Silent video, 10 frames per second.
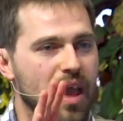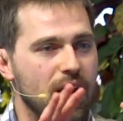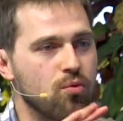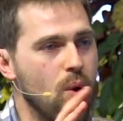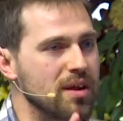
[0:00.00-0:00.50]

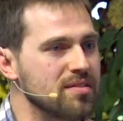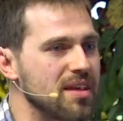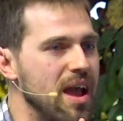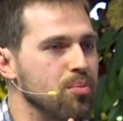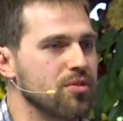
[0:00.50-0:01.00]
have one
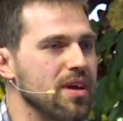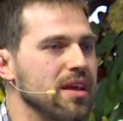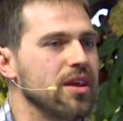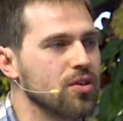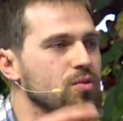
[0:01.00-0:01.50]
side
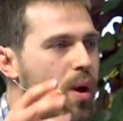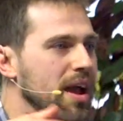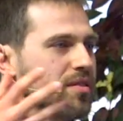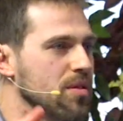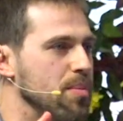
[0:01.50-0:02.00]
present, here's
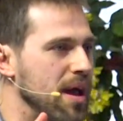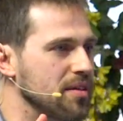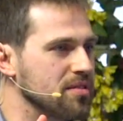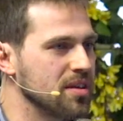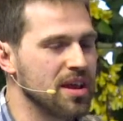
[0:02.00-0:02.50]
why it's the
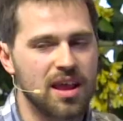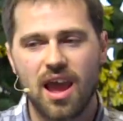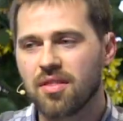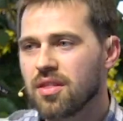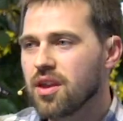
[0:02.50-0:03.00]
best,
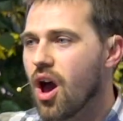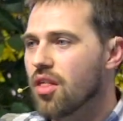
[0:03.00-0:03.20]
and then the